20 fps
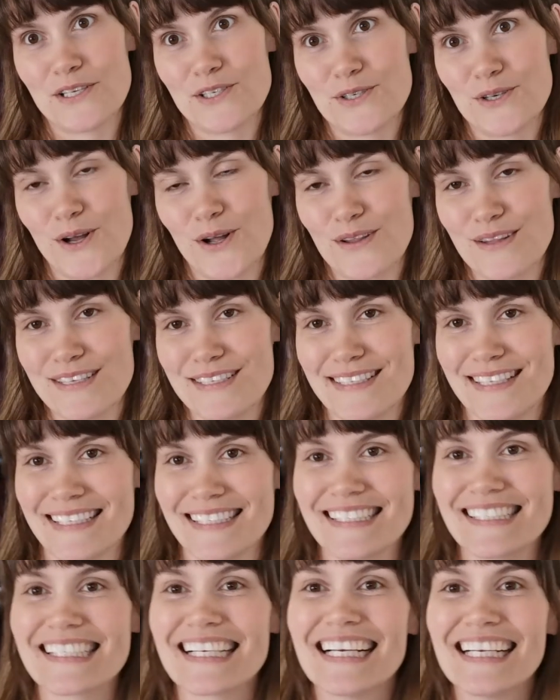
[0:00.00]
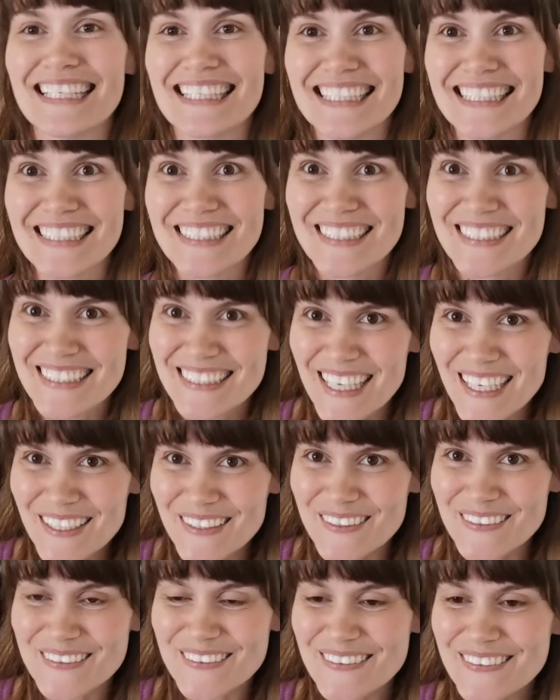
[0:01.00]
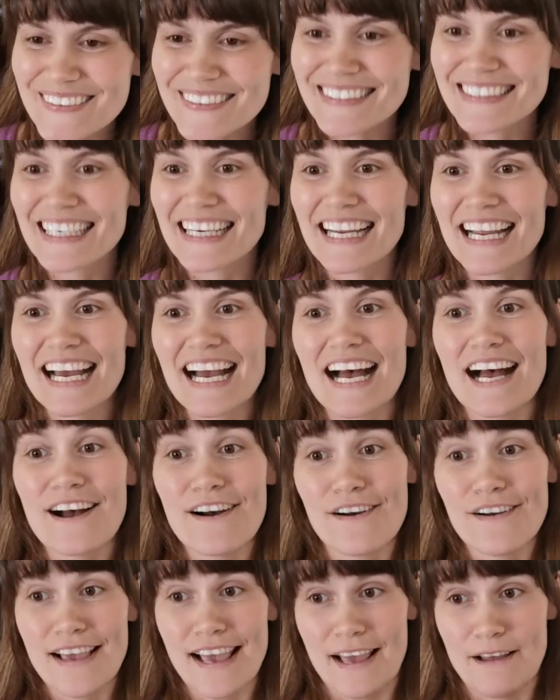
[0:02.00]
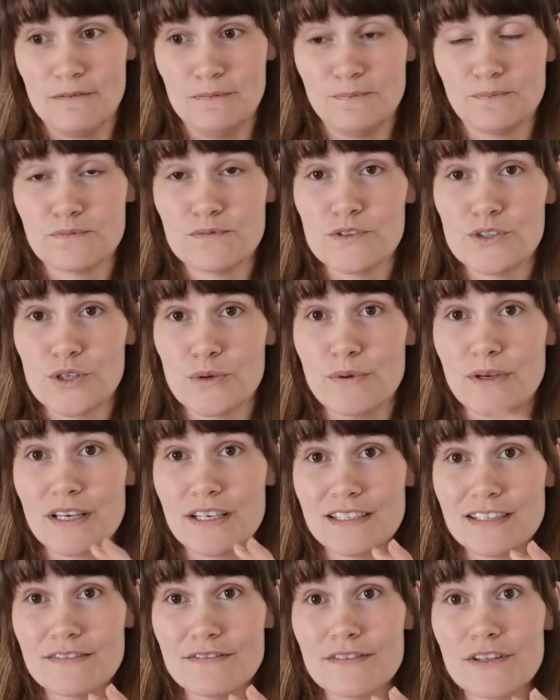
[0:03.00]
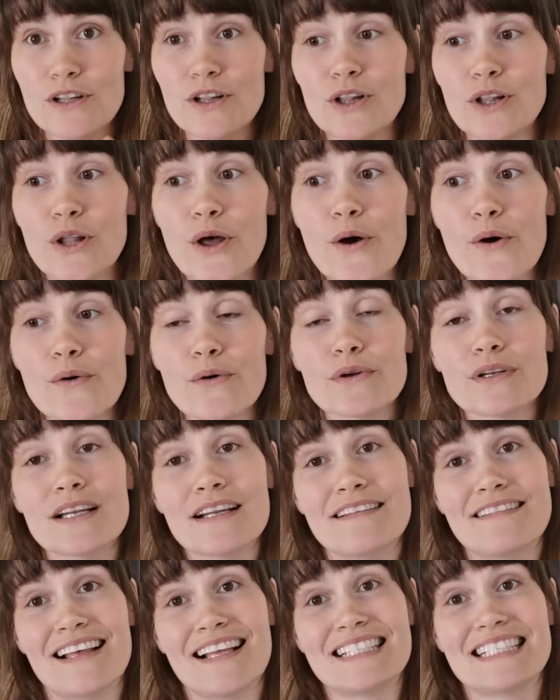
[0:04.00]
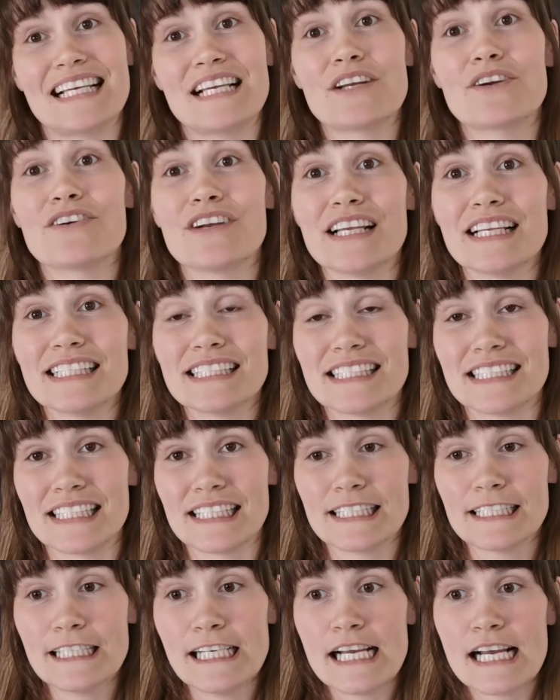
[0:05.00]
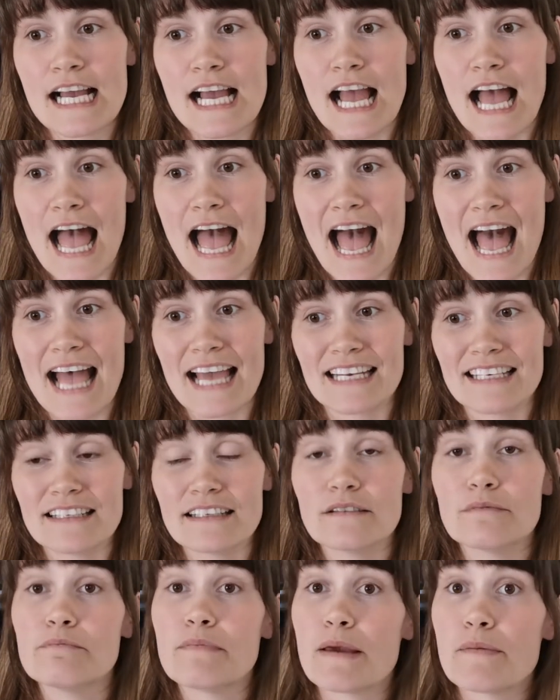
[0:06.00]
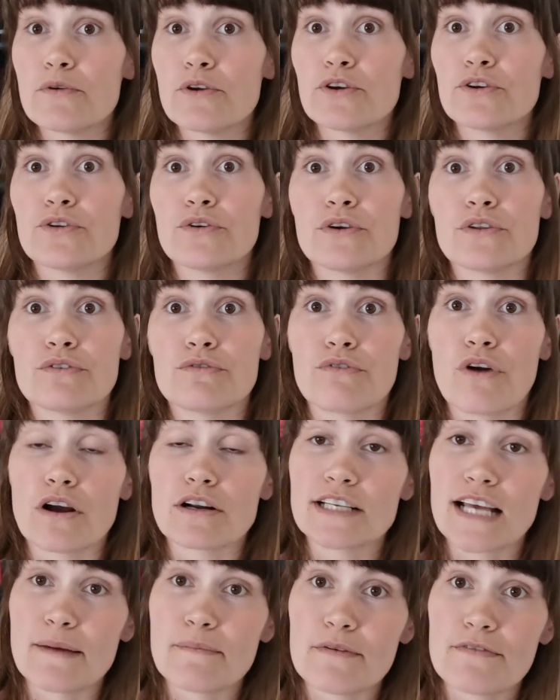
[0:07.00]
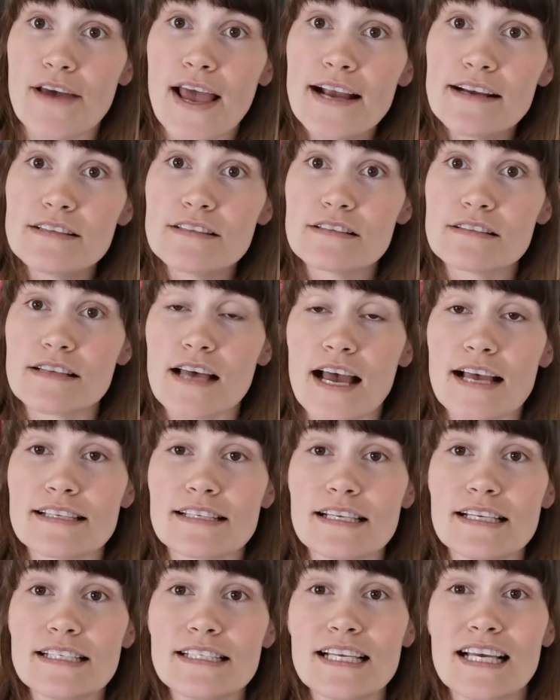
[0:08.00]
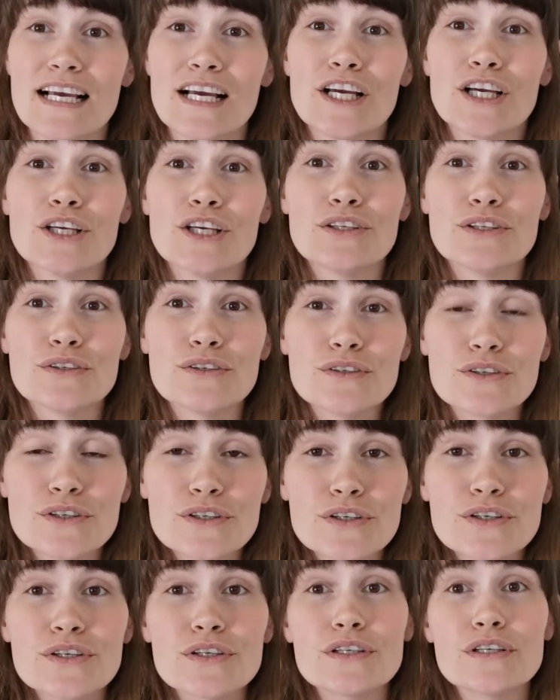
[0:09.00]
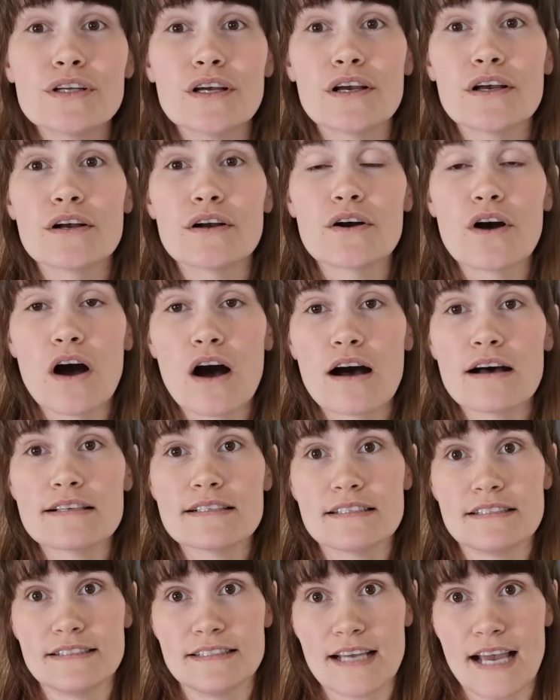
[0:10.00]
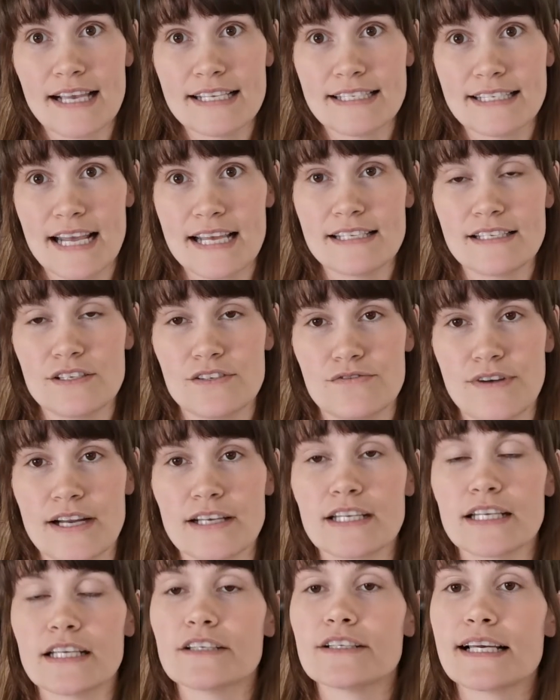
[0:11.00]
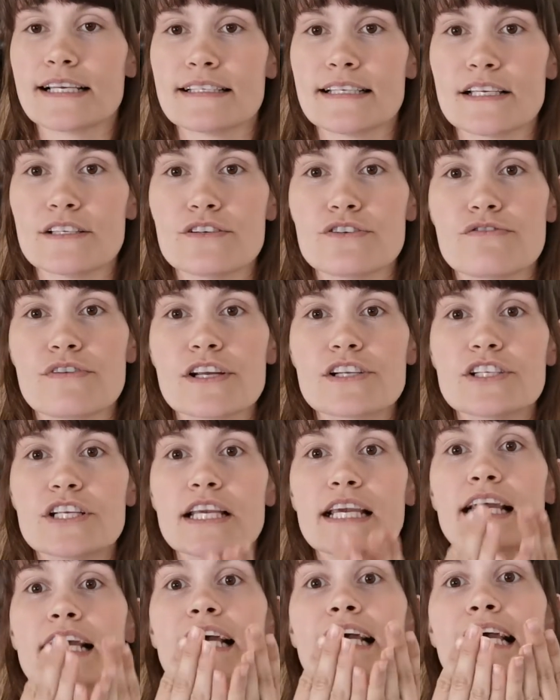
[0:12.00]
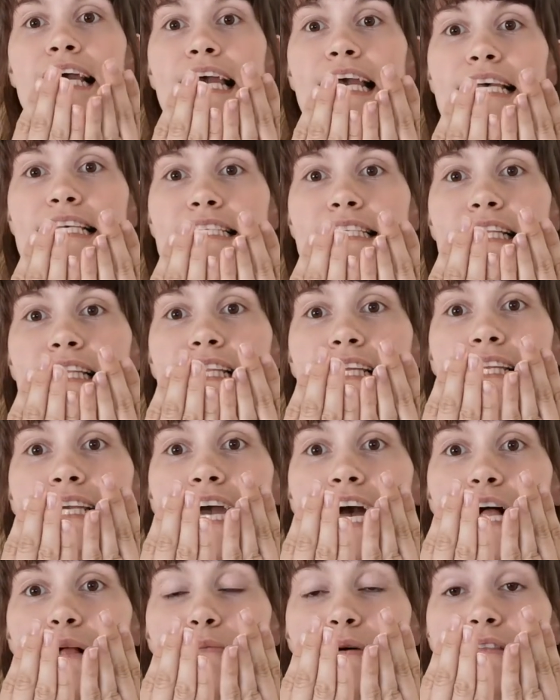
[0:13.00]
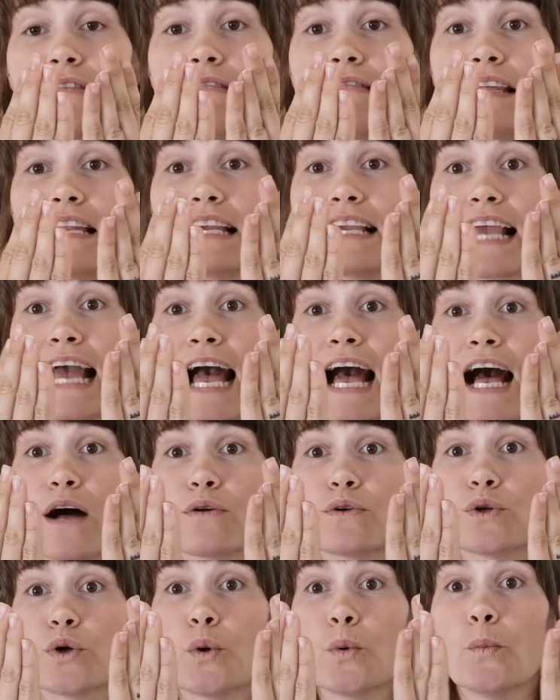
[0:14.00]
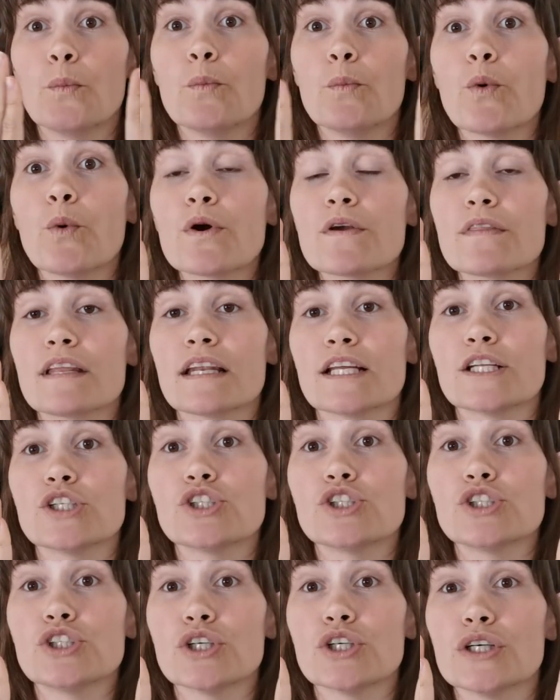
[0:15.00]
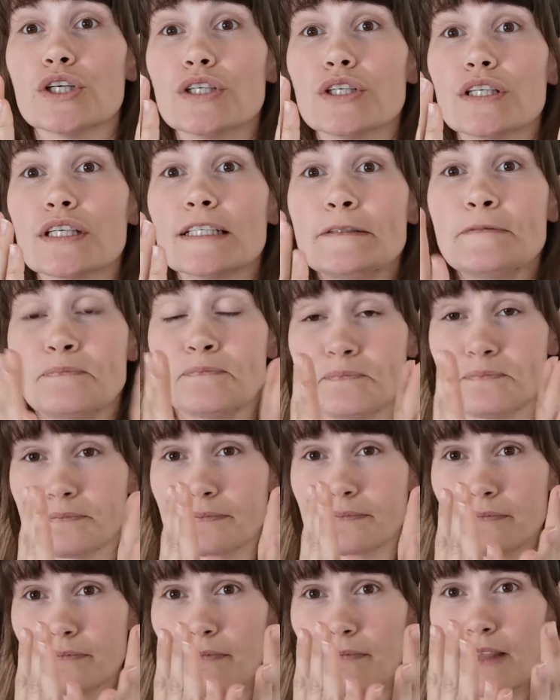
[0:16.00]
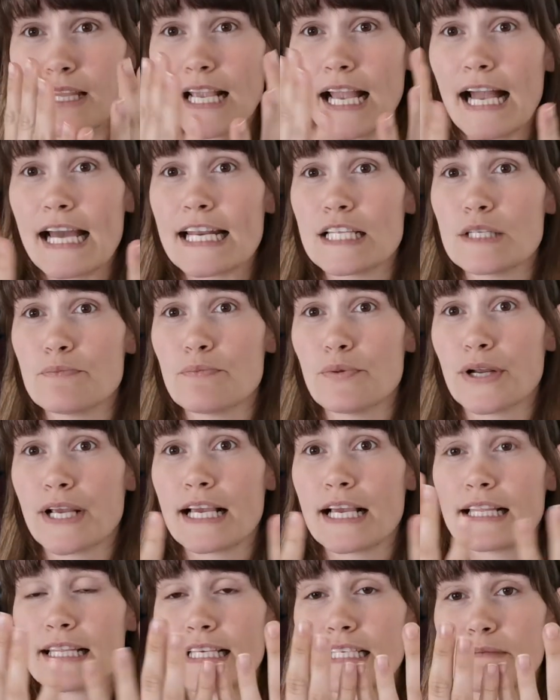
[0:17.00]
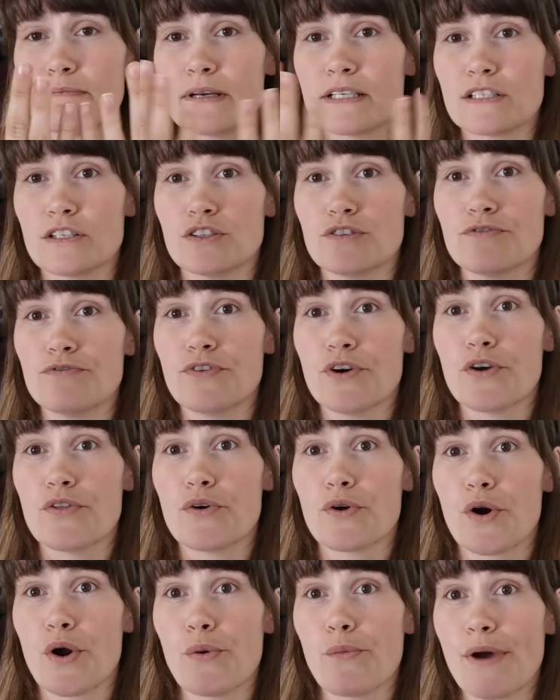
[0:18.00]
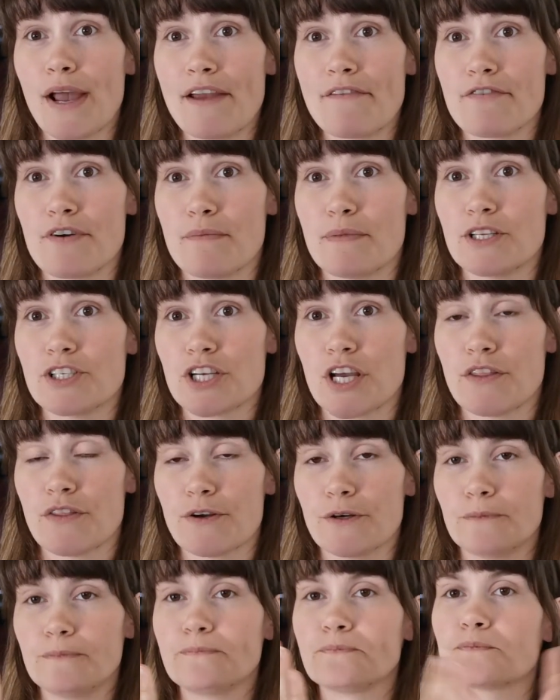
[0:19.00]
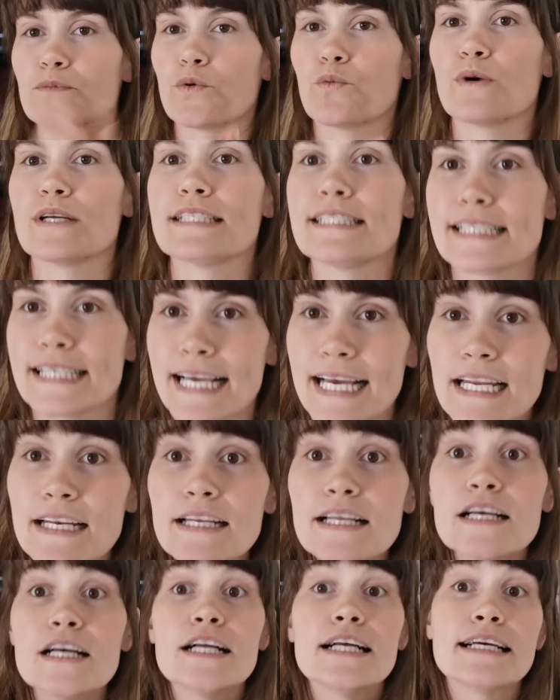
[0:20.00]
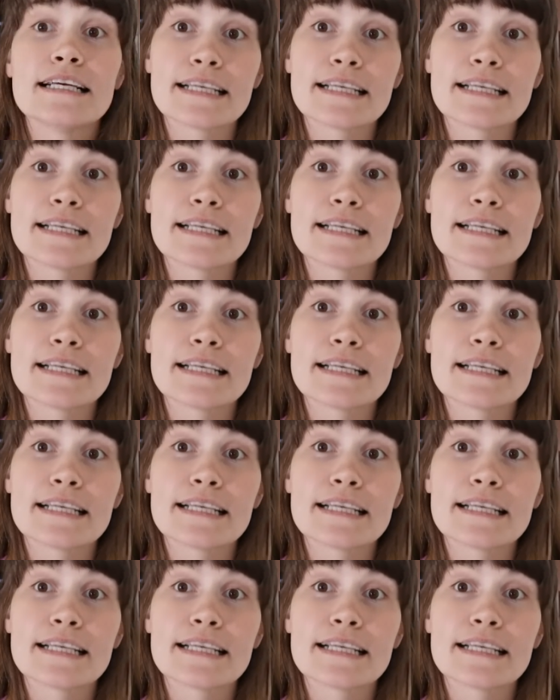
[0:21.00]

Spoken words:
mention all these things. So, okay. So because of the load that's increasing, and maybe you're doing the wrong type of exercises, you could cause diastasis recti. Diastasis recti is the linea alba thinning out more than it should, and it's bringing these muscles further away from each other. Once again,